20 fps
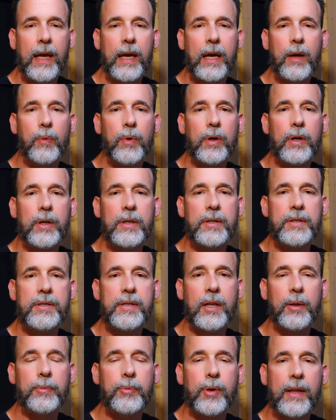and we're going to
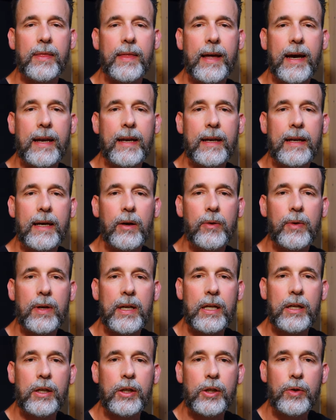celebrate that out
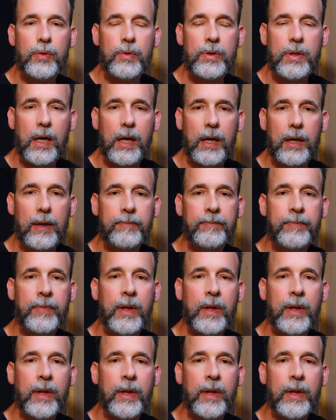in Utah.